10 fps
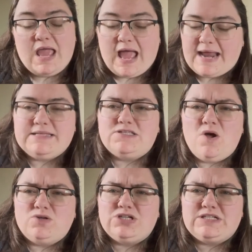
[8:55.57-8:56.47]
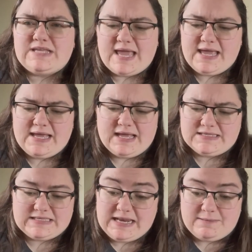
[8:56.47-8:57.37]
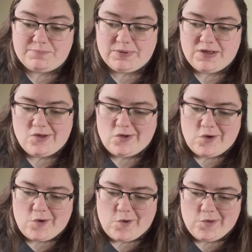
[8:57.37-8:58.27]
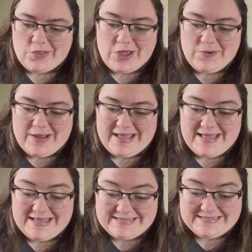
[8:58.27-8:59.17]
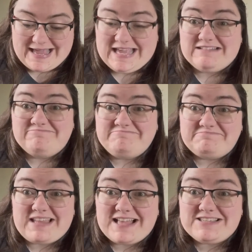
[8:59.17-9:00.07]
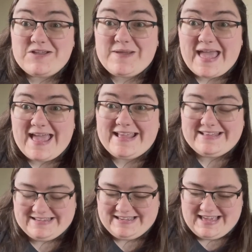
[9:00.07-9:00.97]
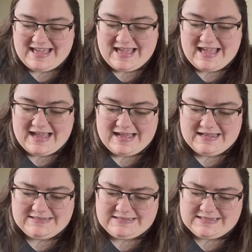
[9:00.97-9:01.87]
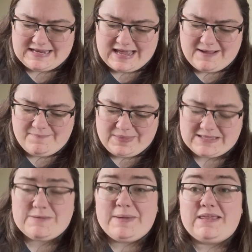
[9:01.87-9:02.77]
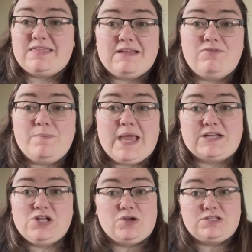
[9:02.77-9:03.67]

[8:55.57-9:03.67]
And it's not just saying sleep, although it is saying that's okay. And that's a big thing for me. Actually, on a